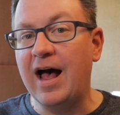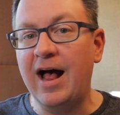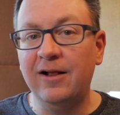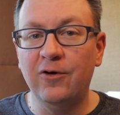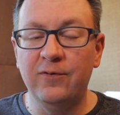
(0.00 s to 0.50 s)

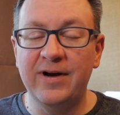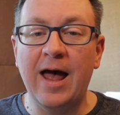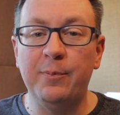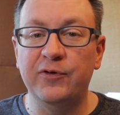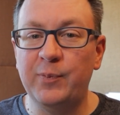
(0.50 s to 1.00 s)
I'll go over to
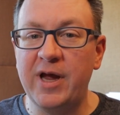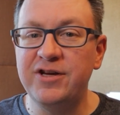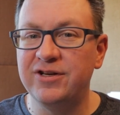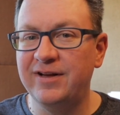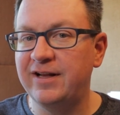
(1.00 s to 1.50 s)
Apple
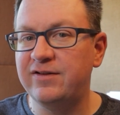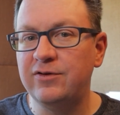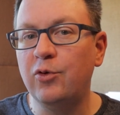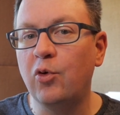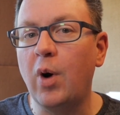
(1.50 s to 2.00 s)
Spatial and it's
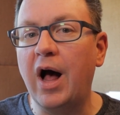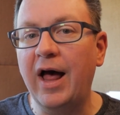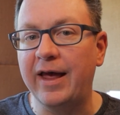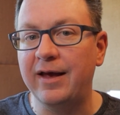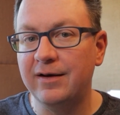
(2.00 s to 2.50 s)
too
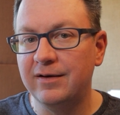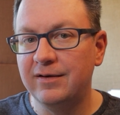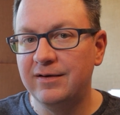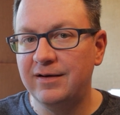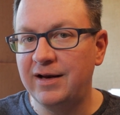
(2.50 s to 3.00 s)
quiet
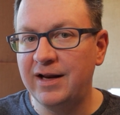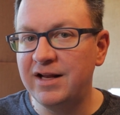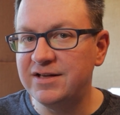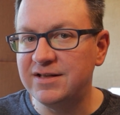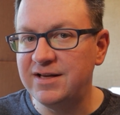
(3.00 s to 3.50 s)
and
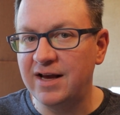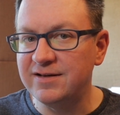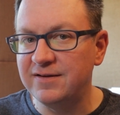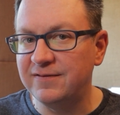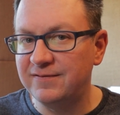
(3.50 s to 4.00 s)
it just
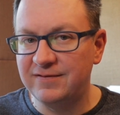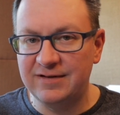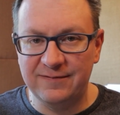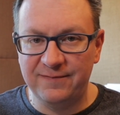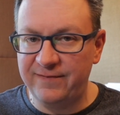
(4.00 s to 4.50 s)
doesn't
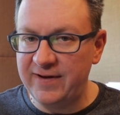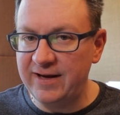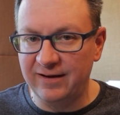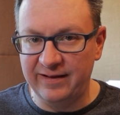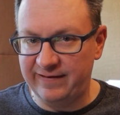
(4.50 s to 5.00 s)

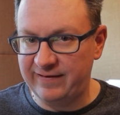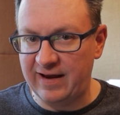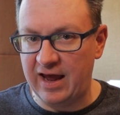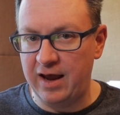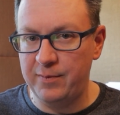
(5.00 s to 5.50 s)
feel the
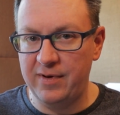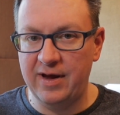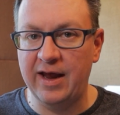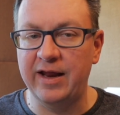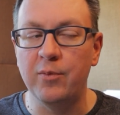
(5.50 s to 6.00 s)
same
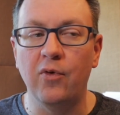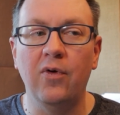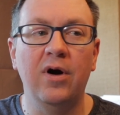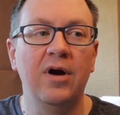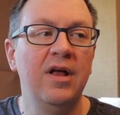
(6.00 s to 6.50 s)

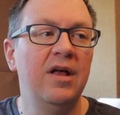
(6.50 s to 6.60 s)
anymore.